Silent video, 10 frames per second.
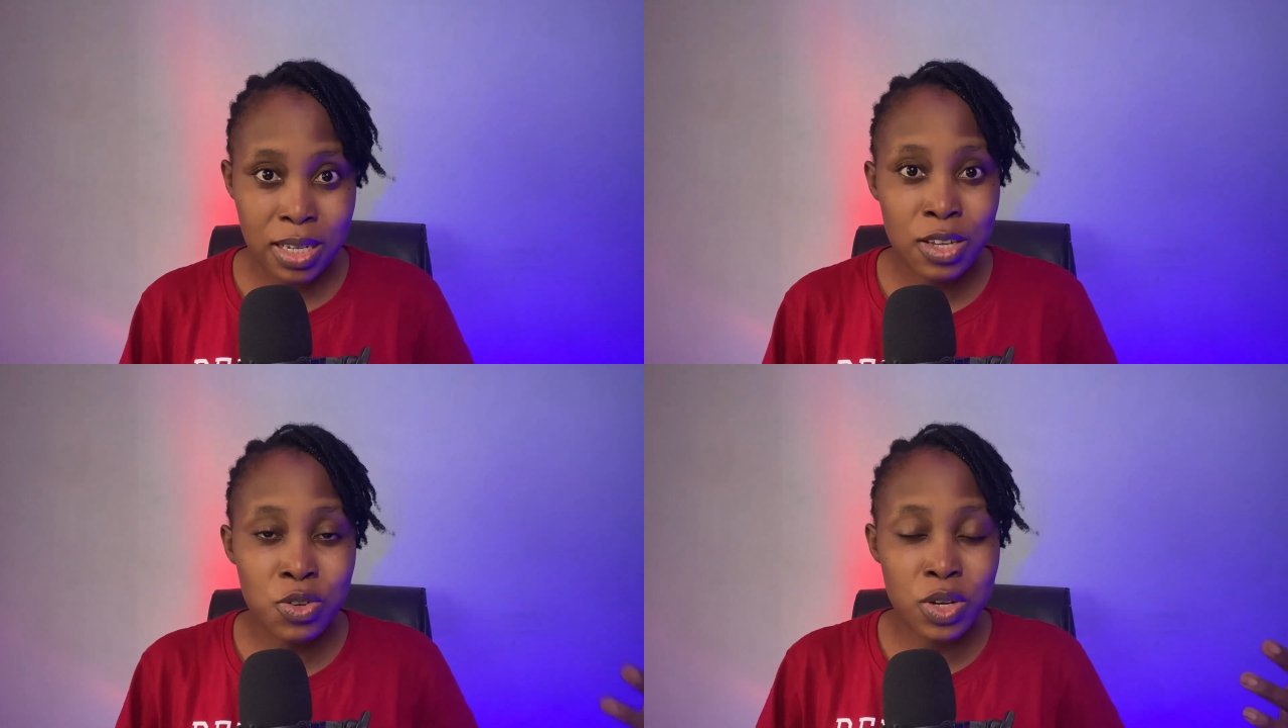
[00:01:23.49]
a
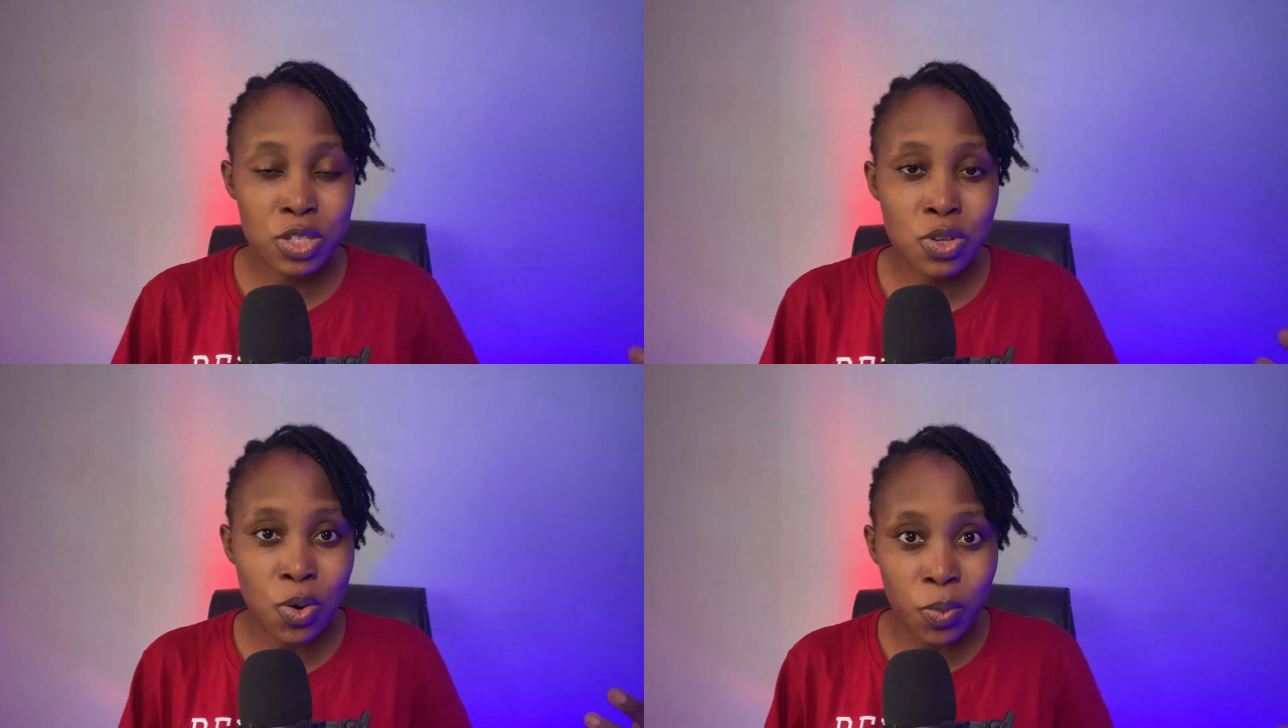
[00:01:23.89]
US
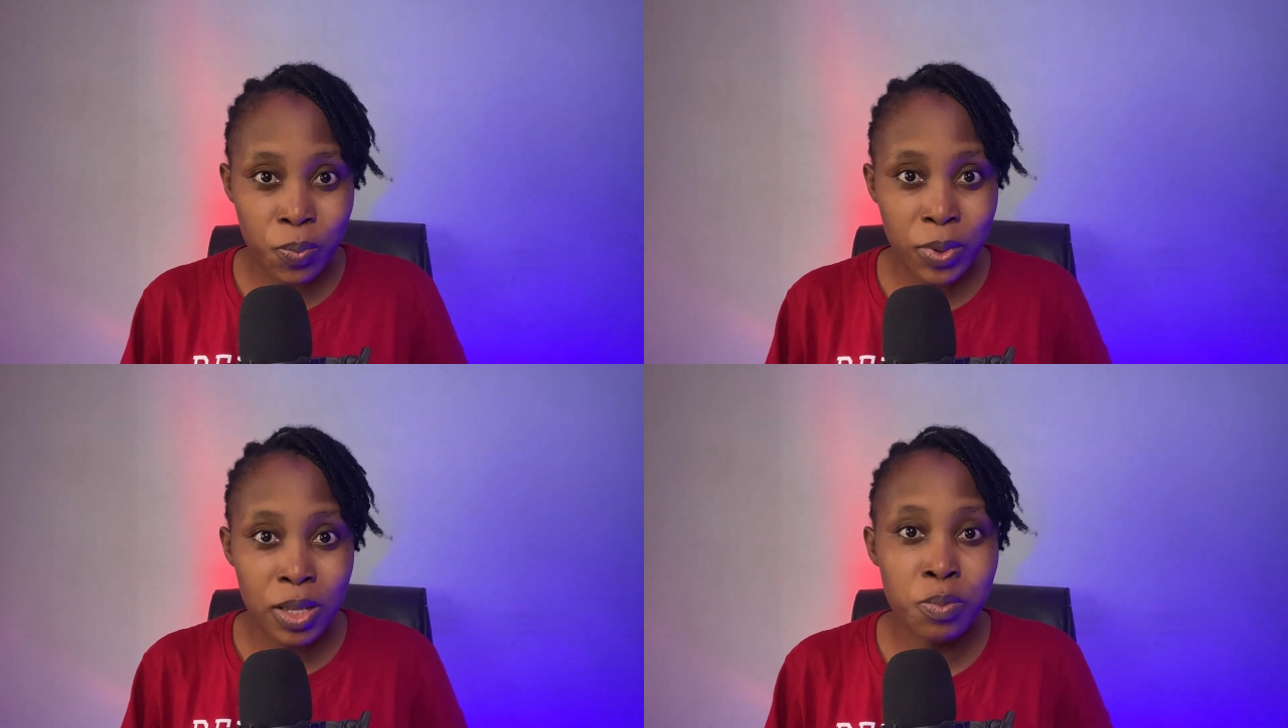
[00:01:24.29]

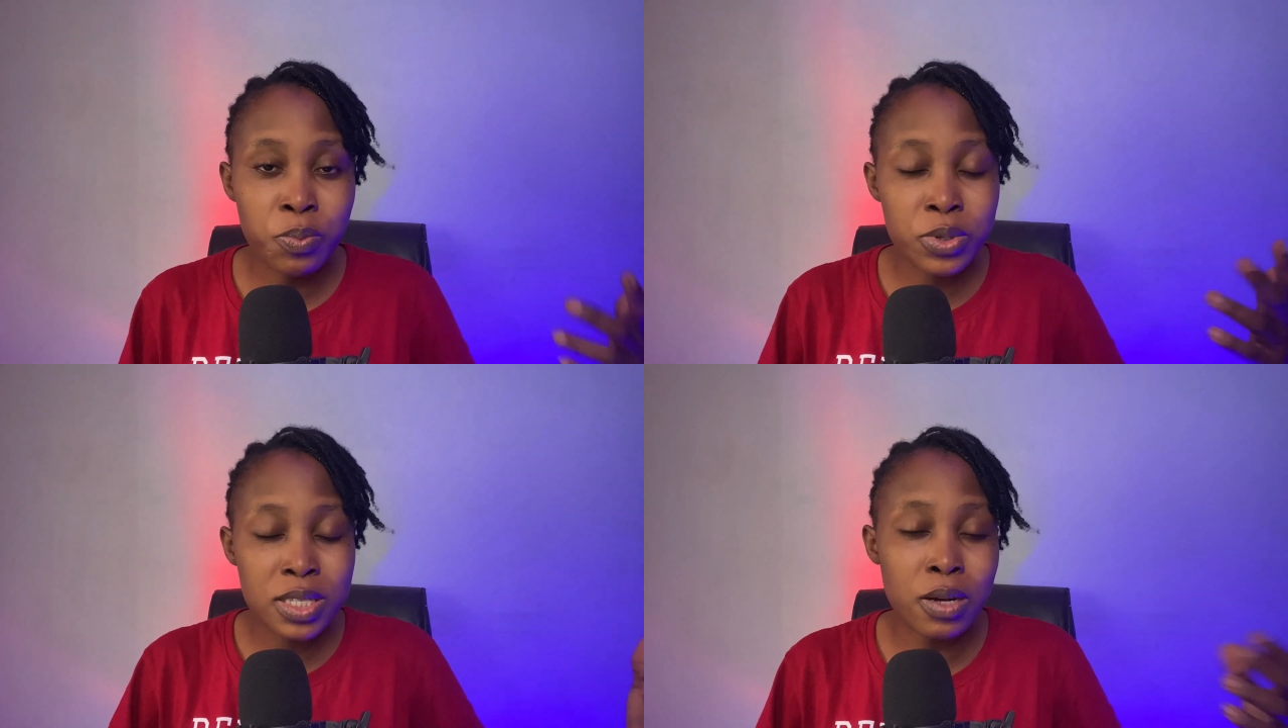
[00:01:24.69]
company
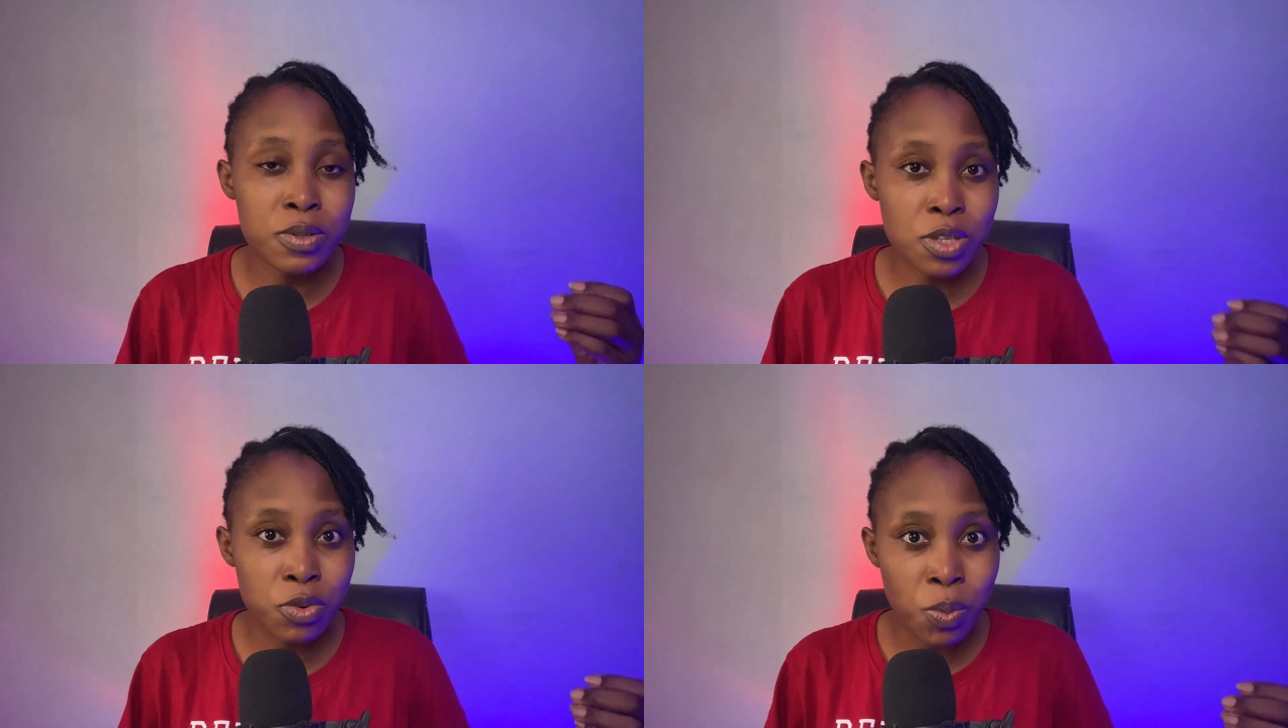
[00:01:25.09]
puts out
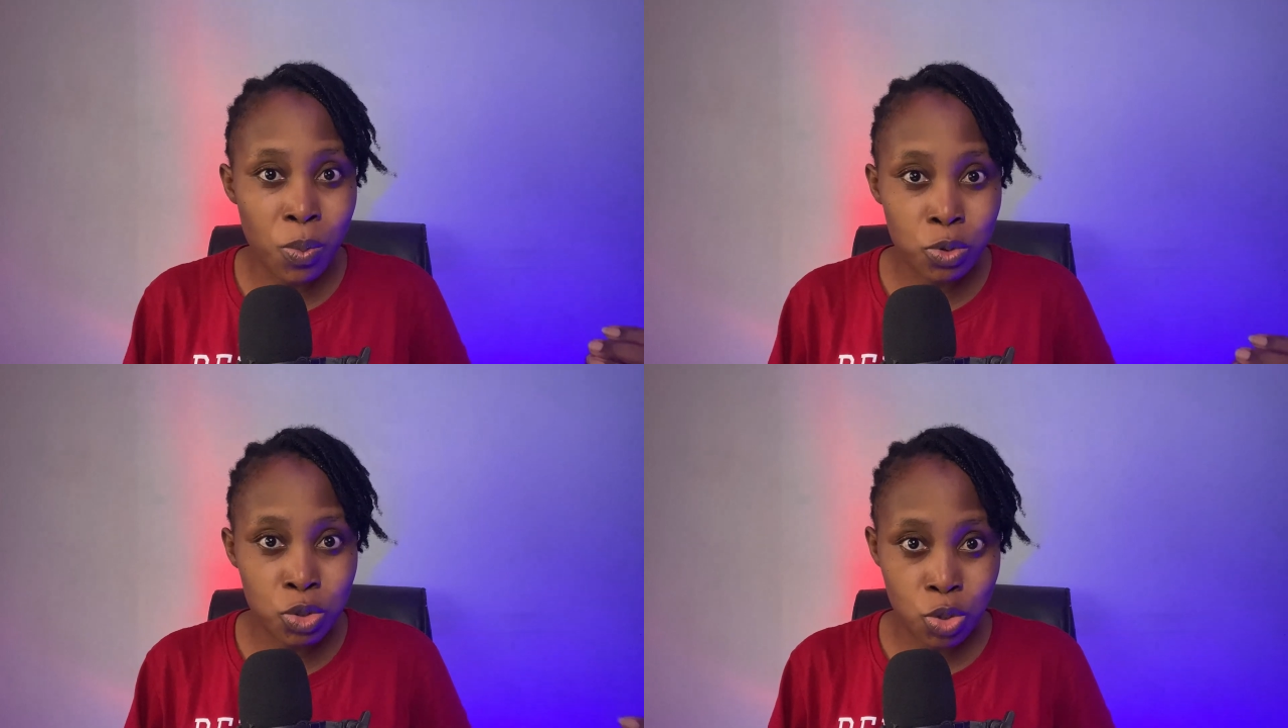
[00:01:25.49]
a
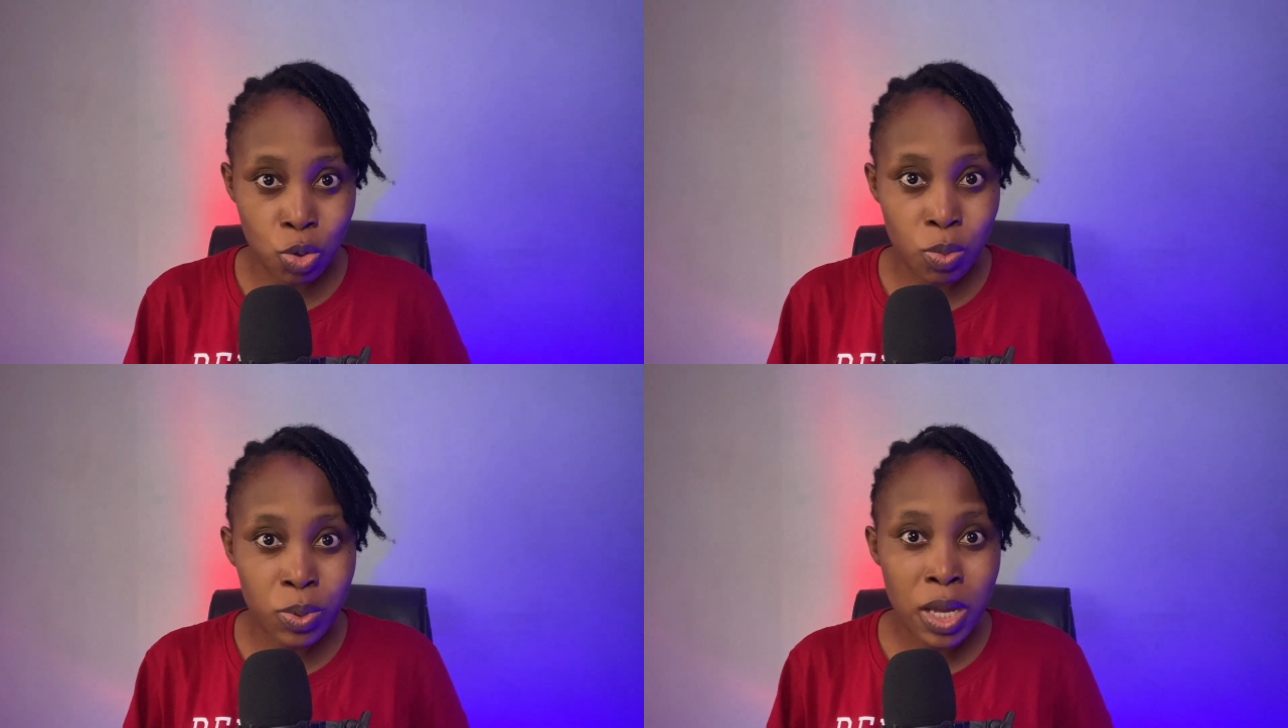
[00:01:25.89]
remote
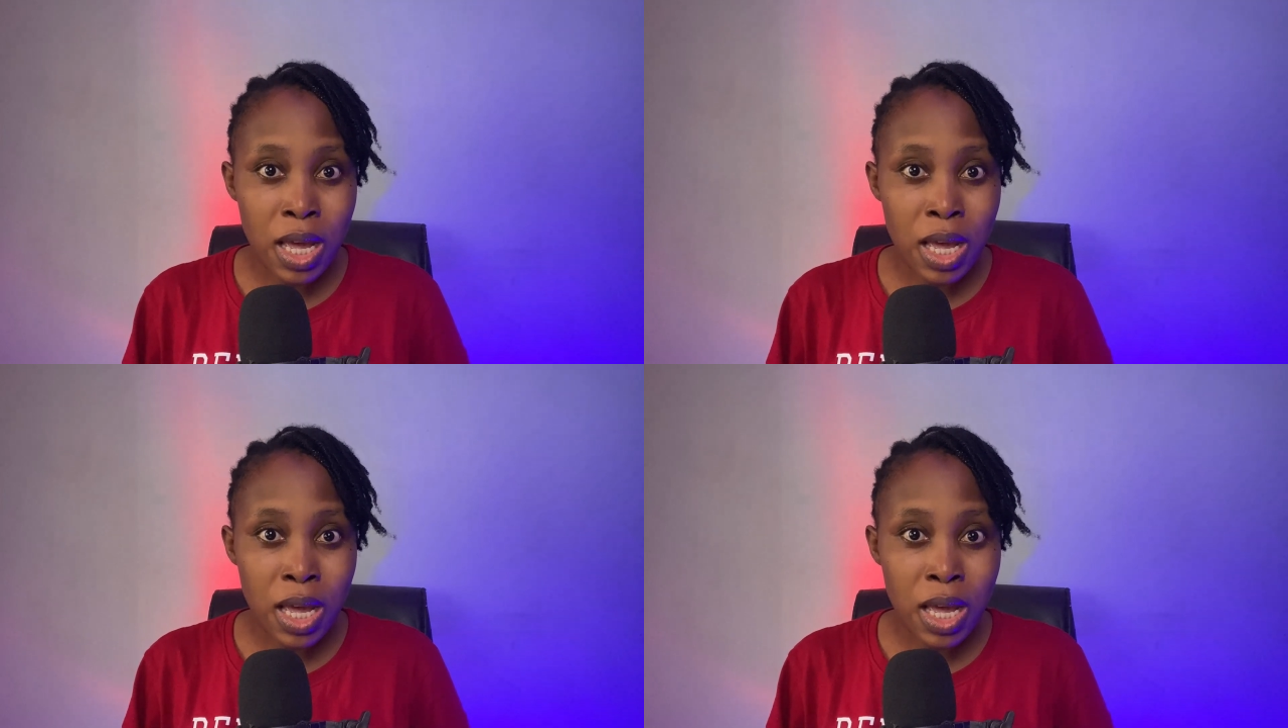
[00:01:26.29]
job,